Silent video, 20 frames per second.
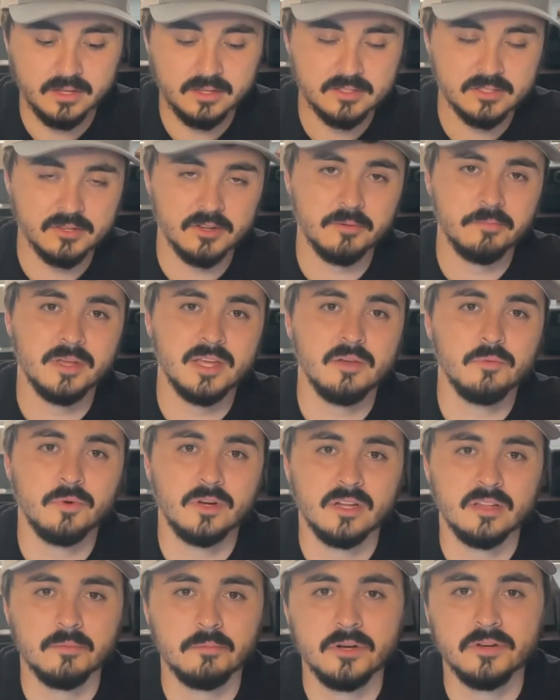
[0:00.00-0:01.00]
So to me,
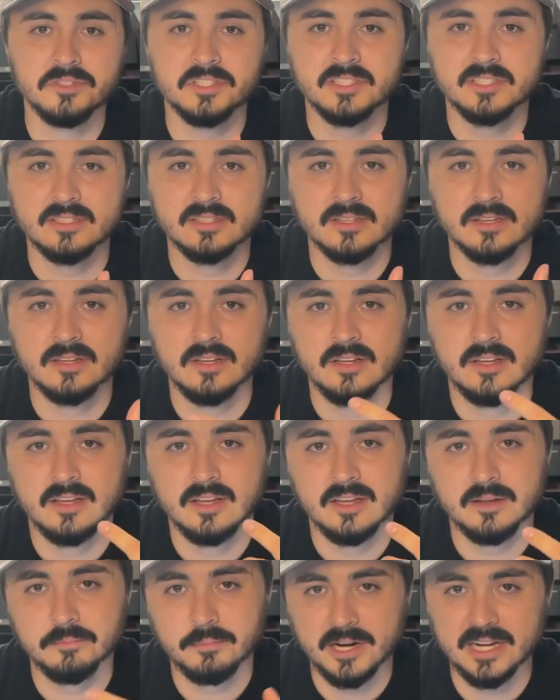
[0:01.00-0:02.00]
one of the most
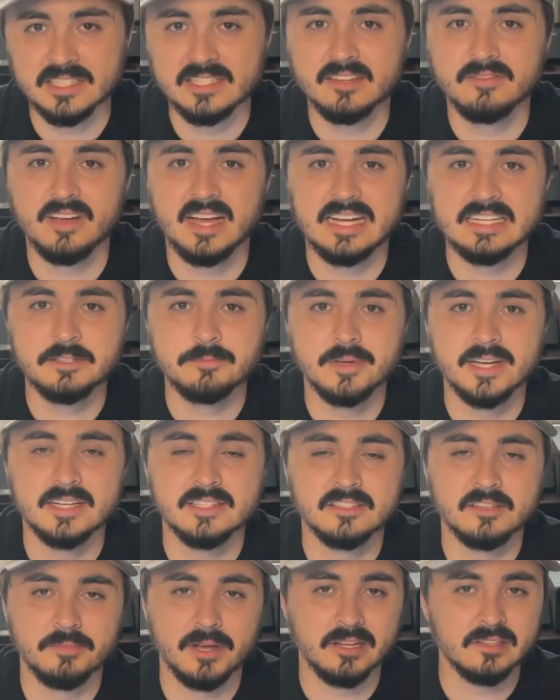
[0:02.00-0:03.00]
impressive
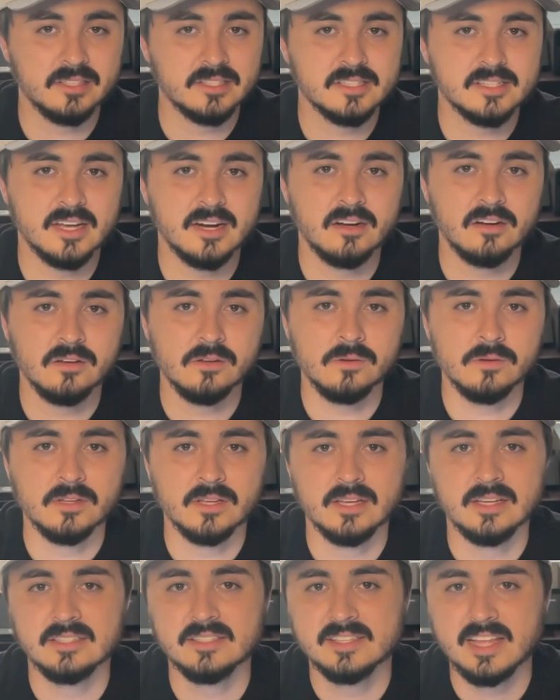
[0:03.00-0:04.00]
aspects about this arrow
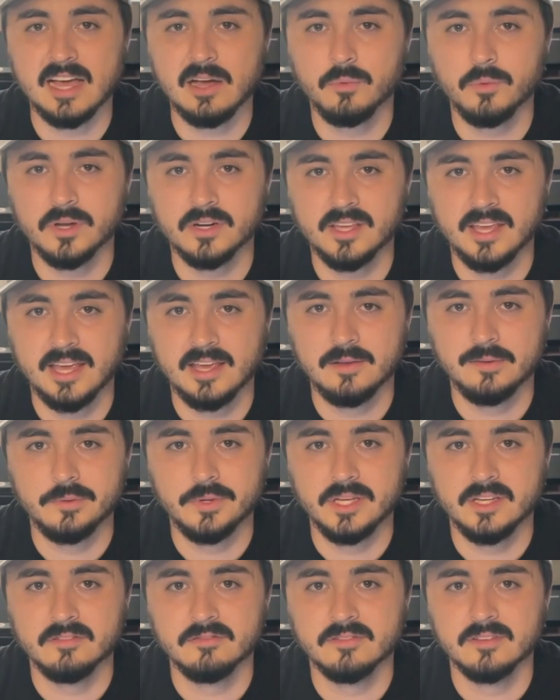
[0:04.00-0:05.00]
is that 1K
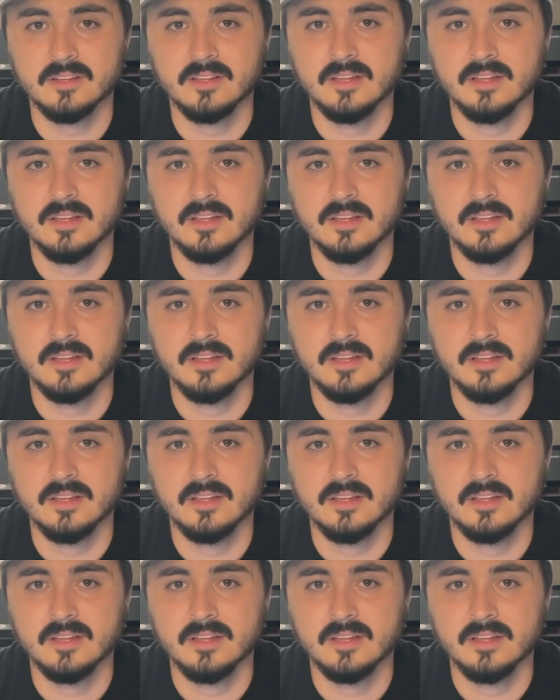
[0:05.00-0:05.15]
weave.